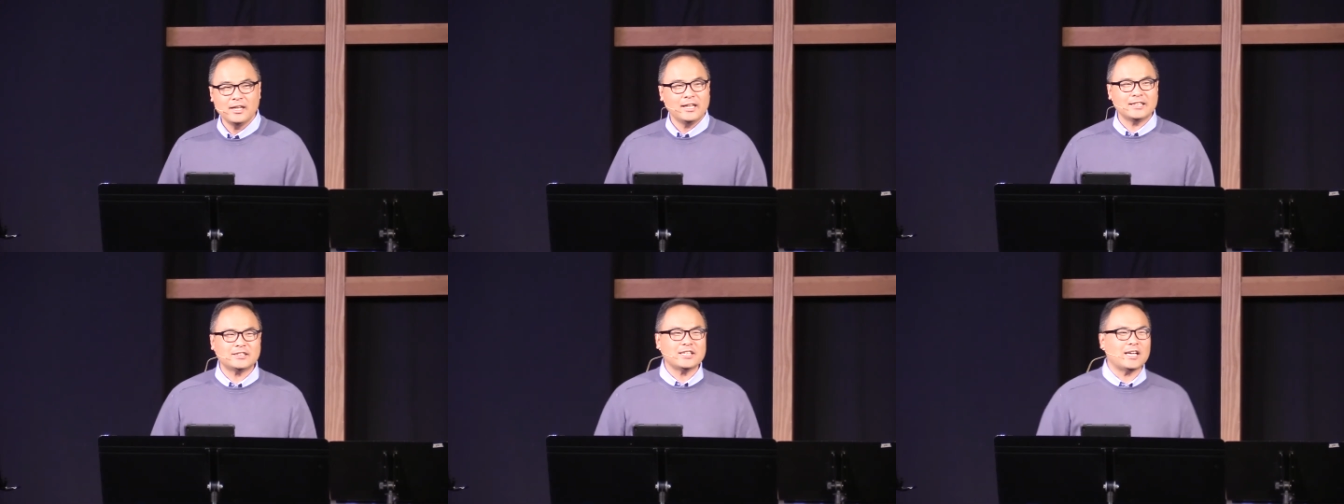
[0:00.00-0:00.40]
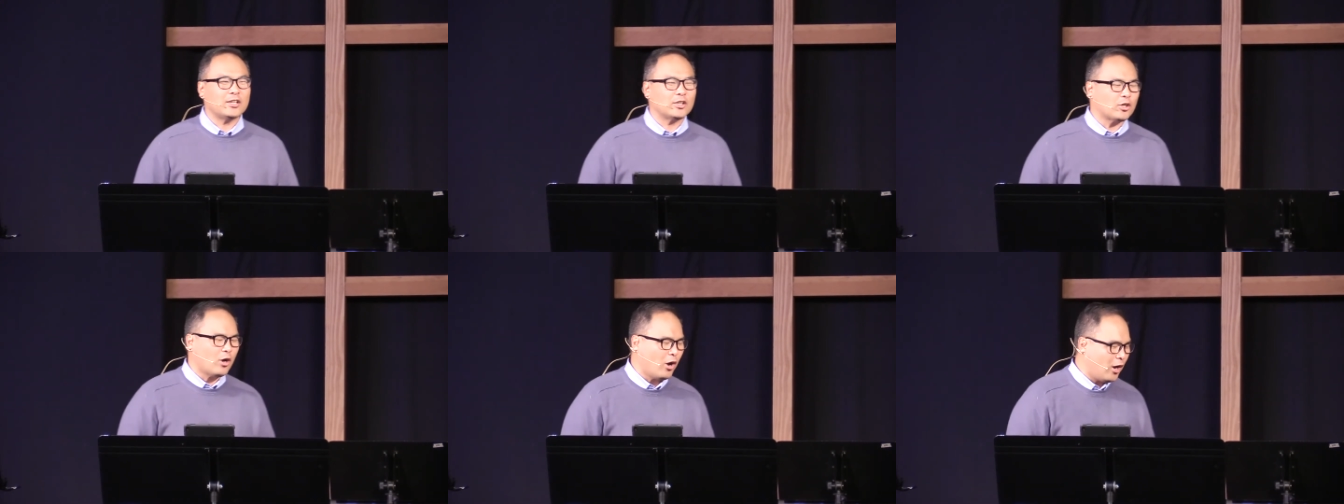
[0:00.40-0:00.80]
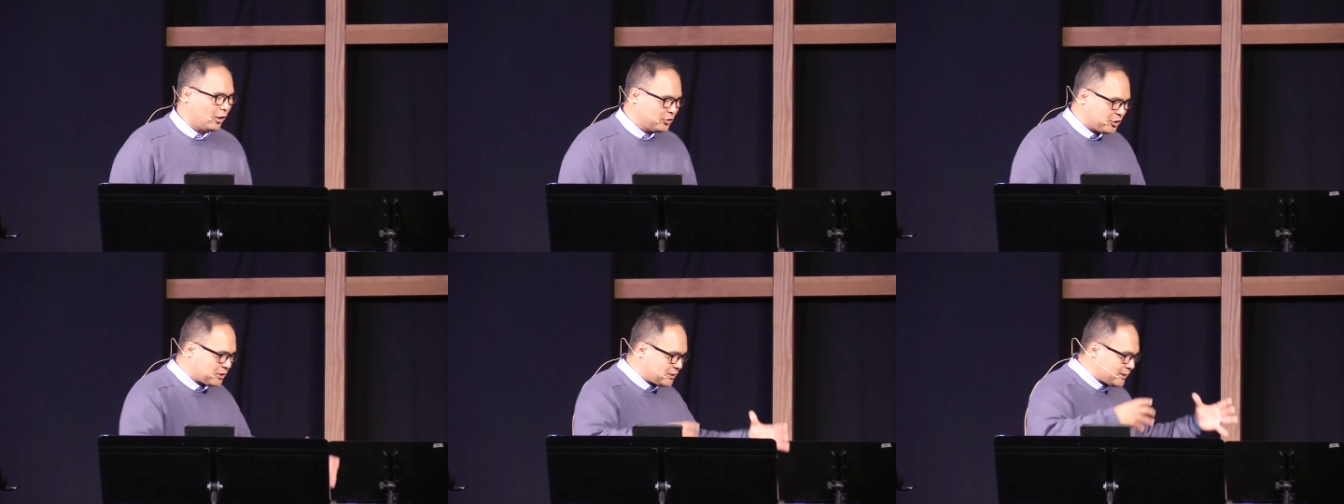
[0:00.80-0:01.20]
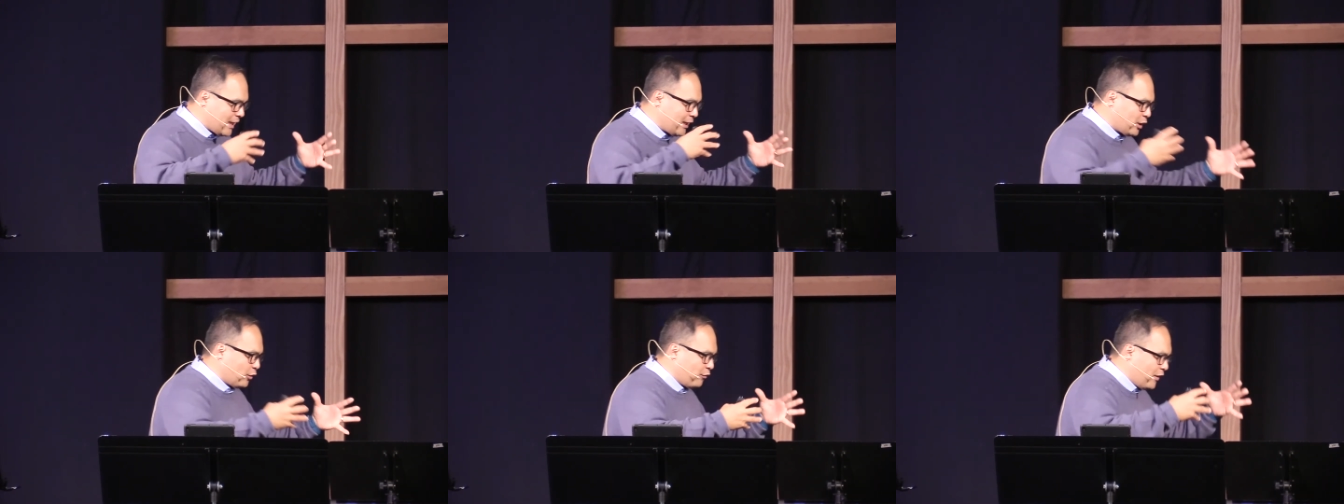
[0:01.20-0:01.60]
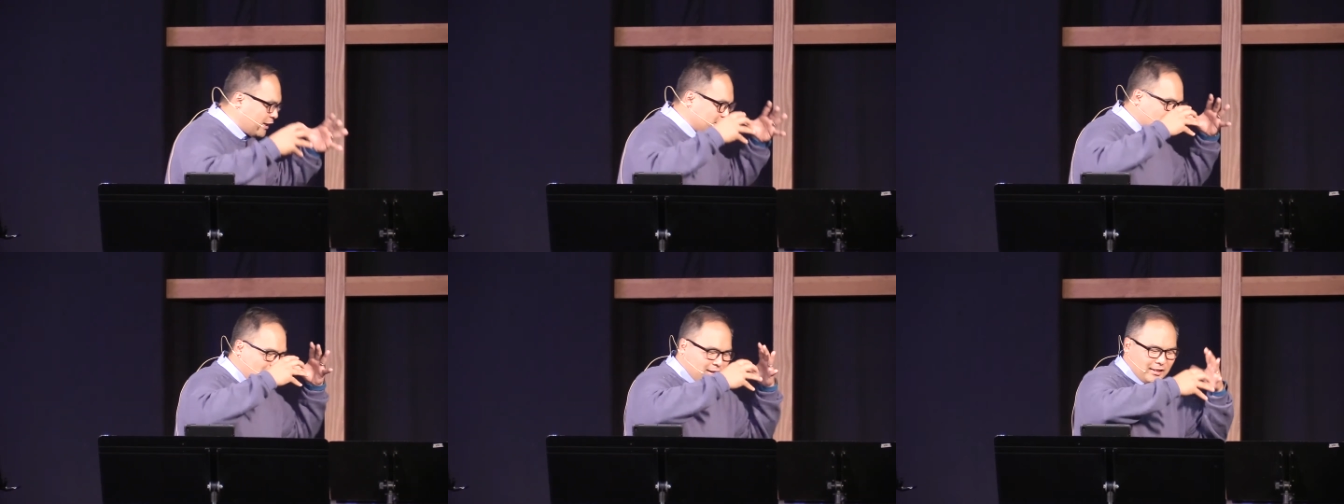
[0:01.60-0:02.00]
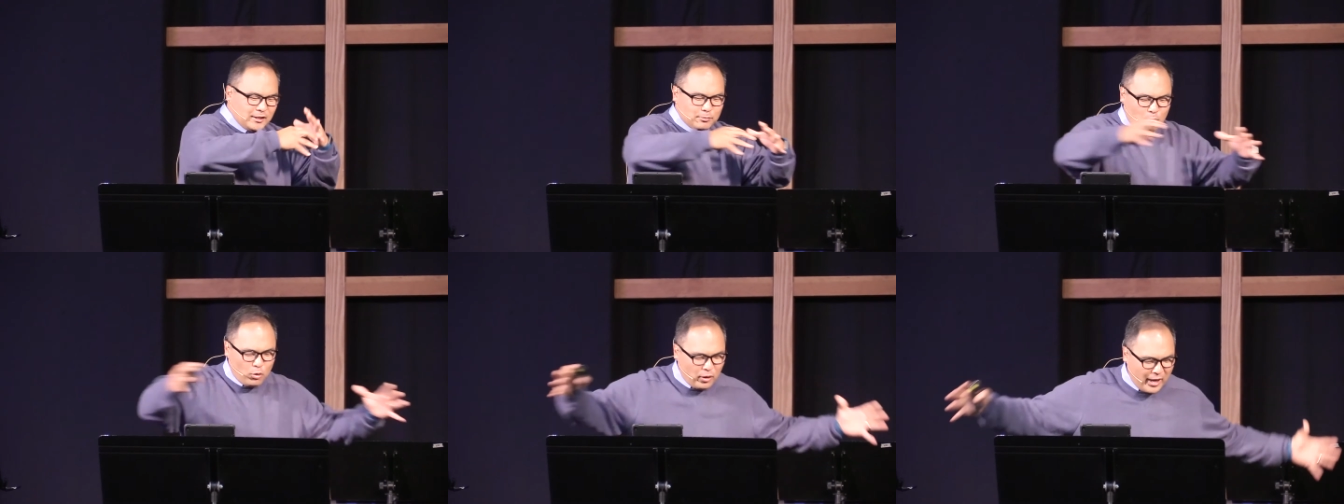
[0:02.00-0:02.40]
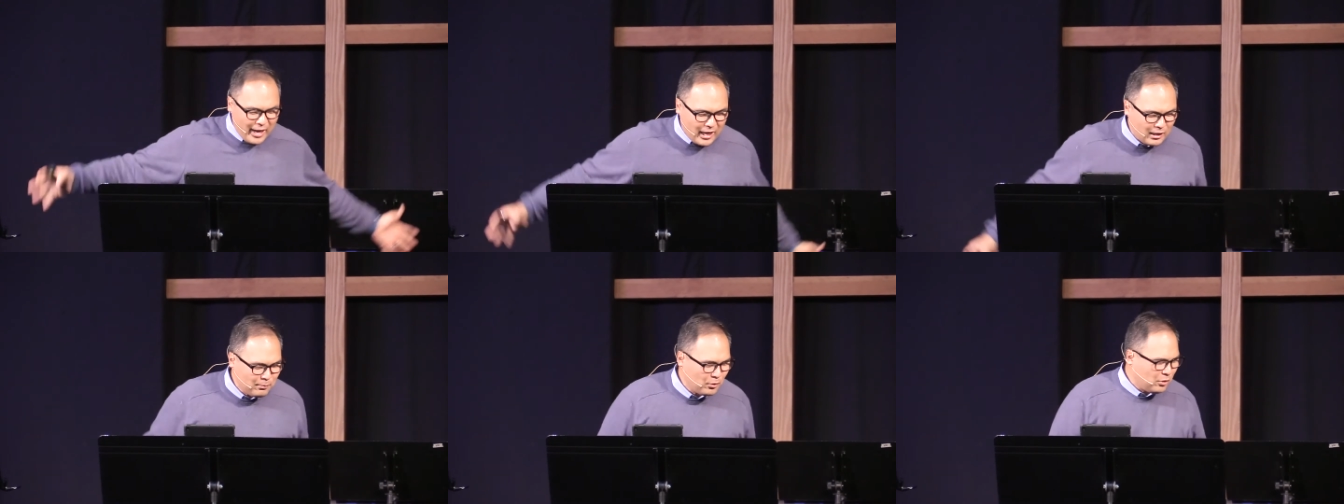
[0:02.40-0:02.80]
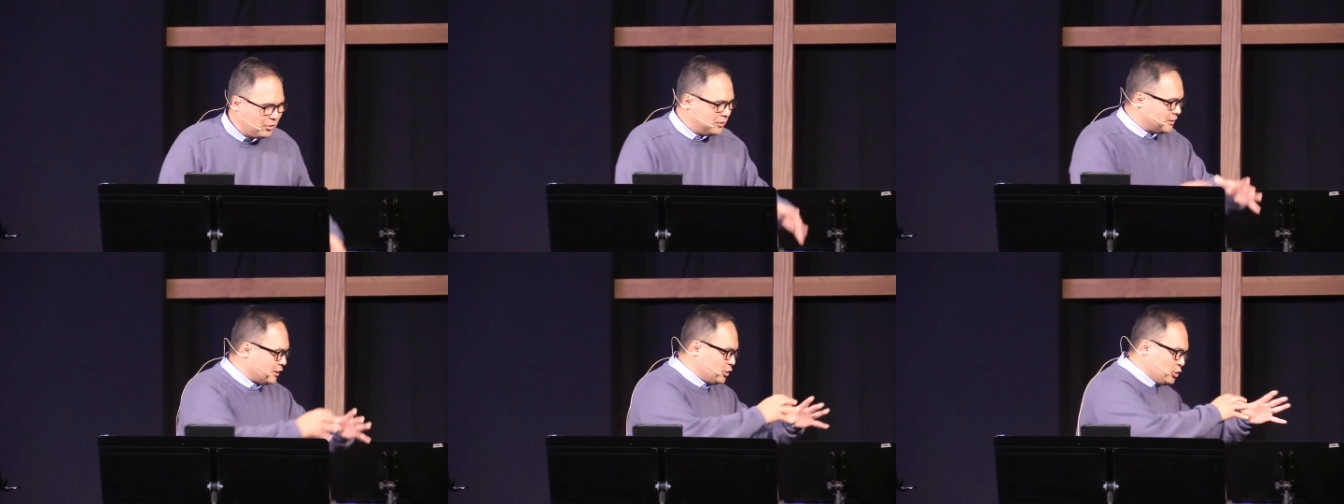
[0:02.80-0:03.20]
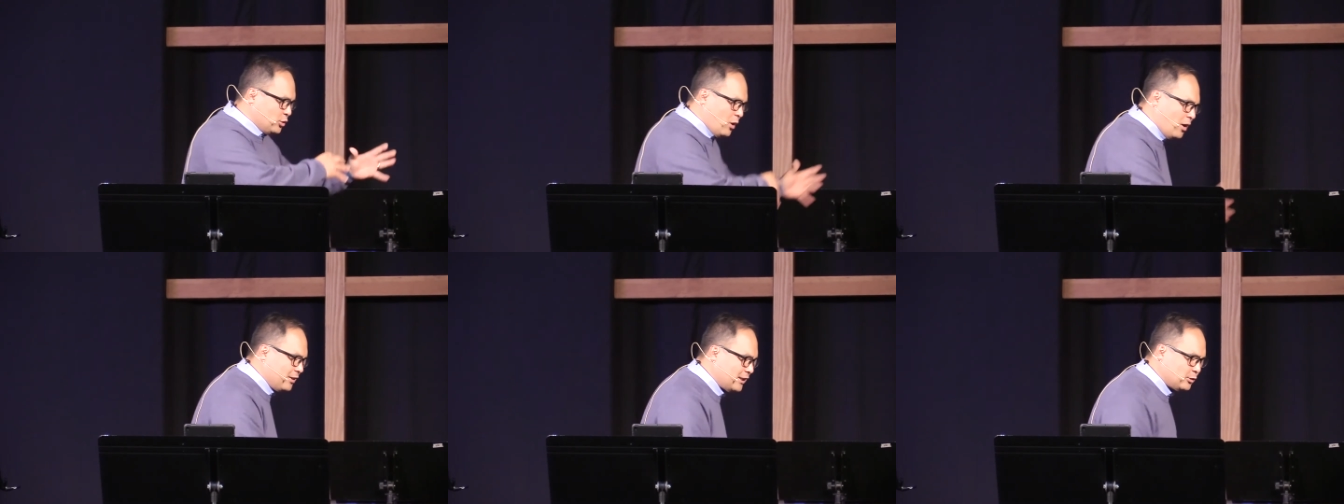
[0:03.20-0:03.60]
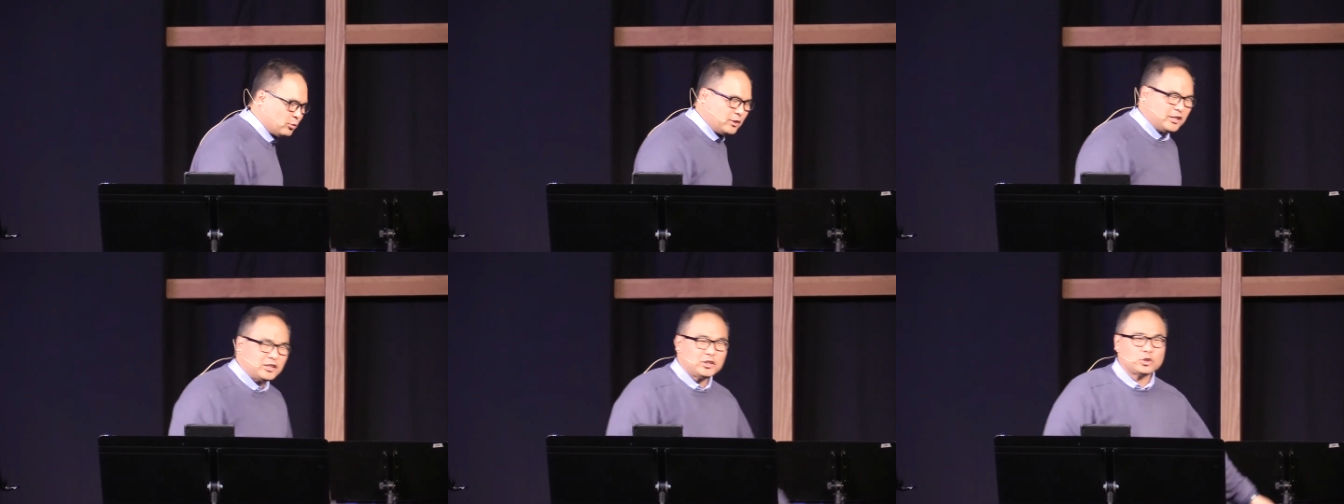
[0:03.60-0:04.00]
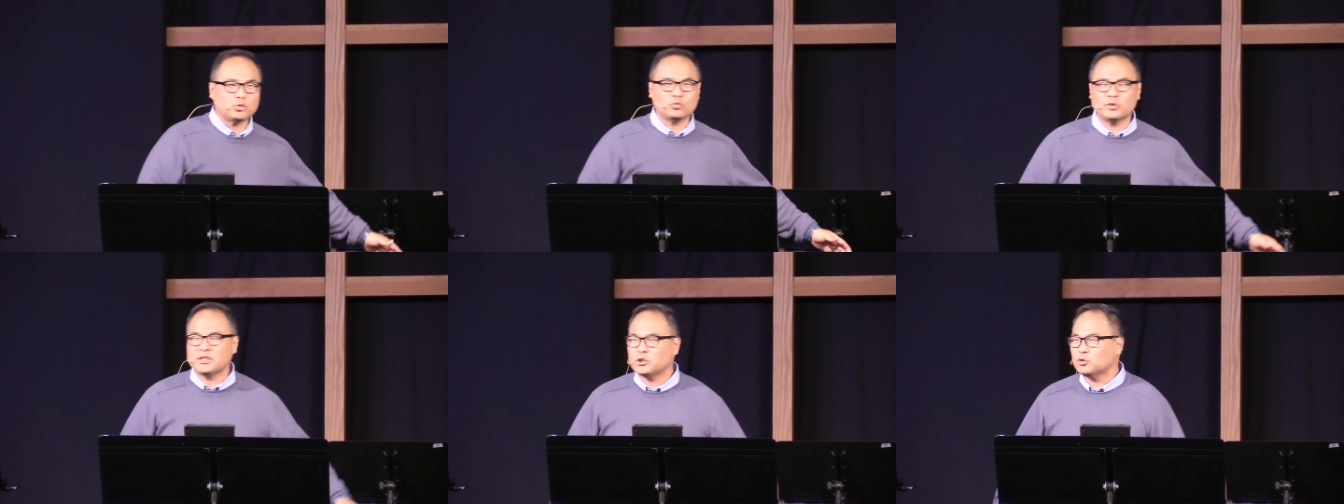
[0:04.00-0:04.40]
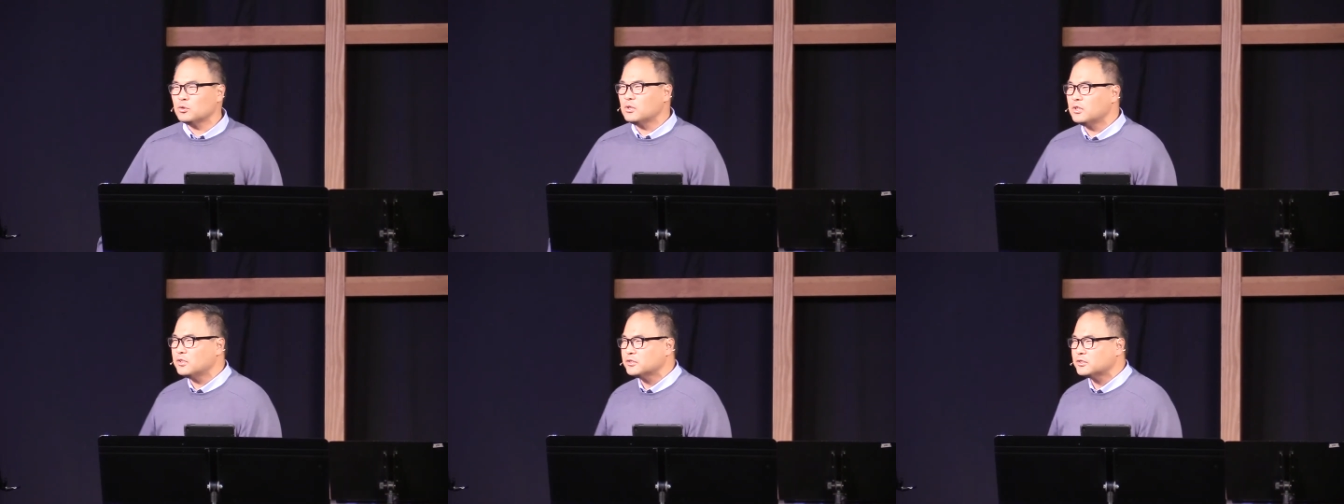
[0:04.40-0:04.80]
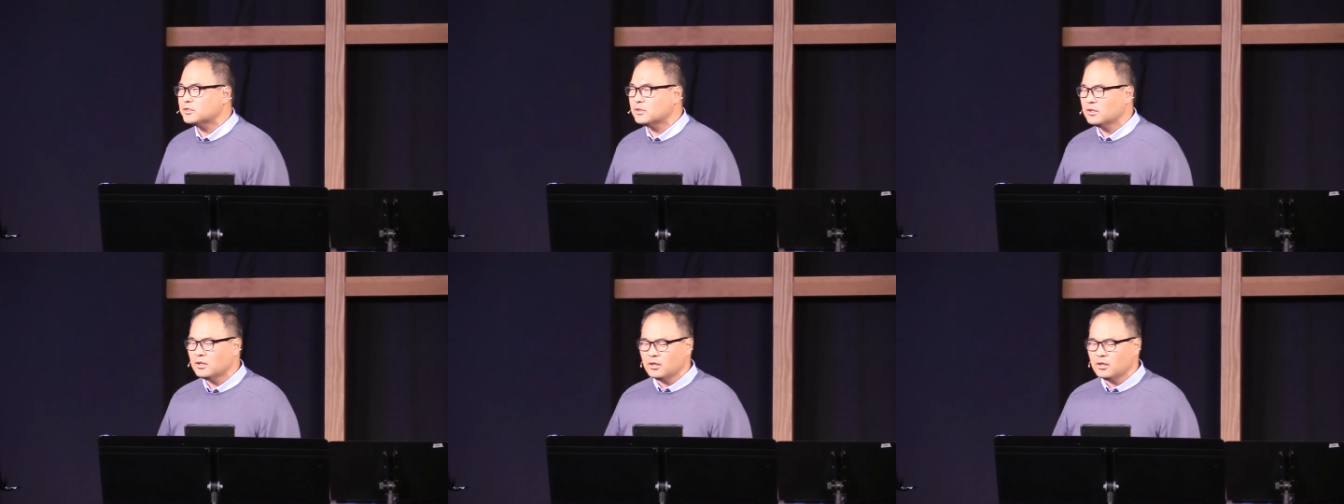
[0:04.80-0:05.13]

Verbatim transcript: It's not a call to sacrifice these more animals and do all these religious rituals.